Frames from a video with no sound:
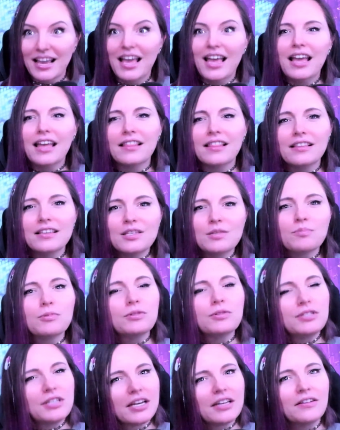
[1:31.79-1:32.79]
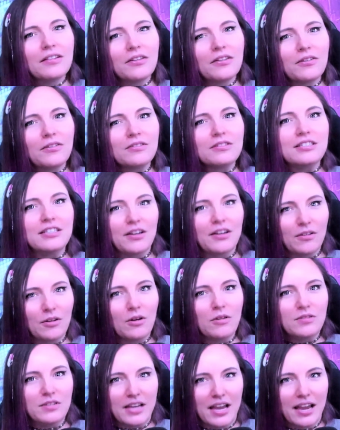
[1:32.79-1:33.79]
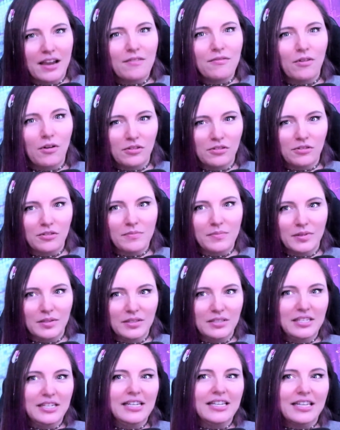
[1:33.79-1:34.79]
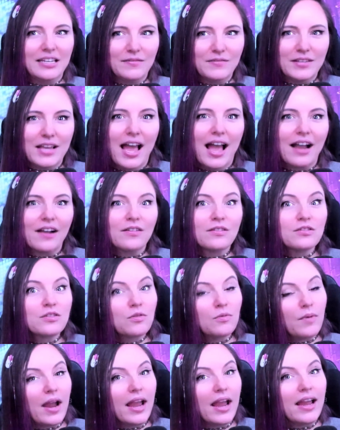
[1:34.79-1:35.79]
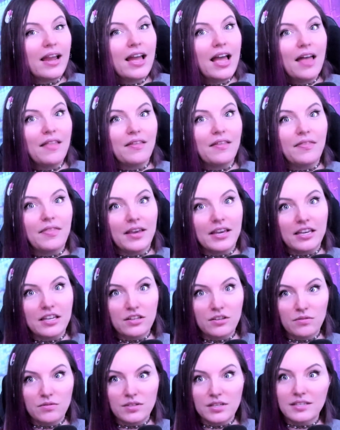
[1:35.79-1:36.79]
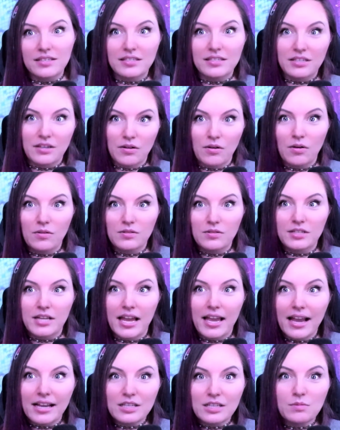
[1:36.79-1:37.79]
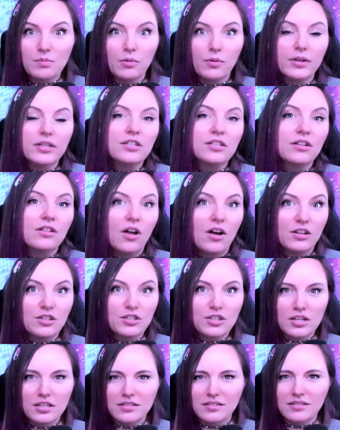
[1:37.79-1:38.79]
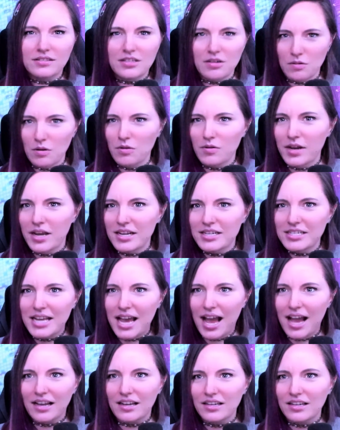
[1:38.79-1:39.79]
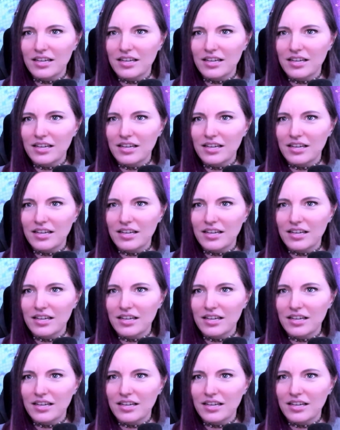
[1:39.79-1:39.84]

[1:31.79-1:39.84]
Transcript: this particular zero day vulnerability gives hackers a way that they can use a zero day exploit to launch a zero day attack.